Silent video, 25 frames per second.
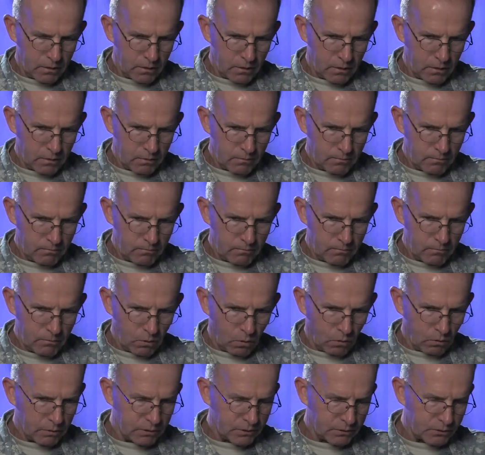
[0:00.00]
uh,
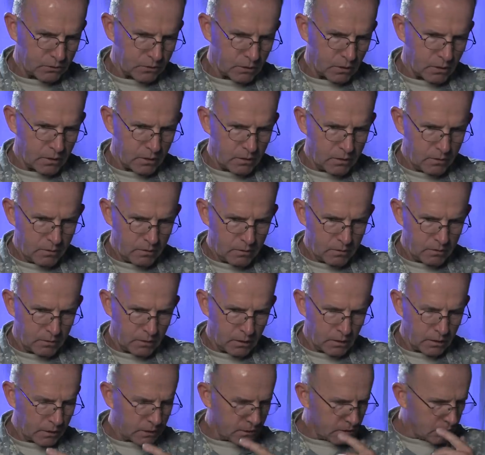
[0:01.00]
oldest son,
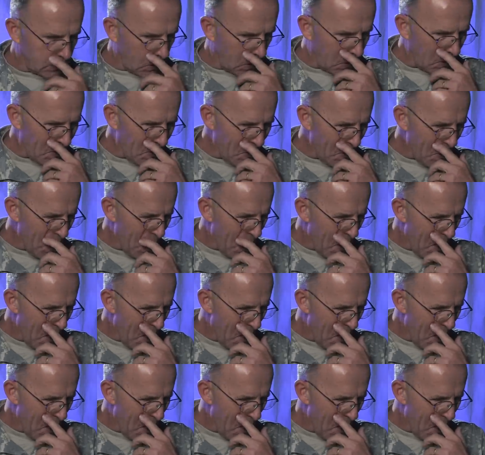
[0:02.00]
youngest son.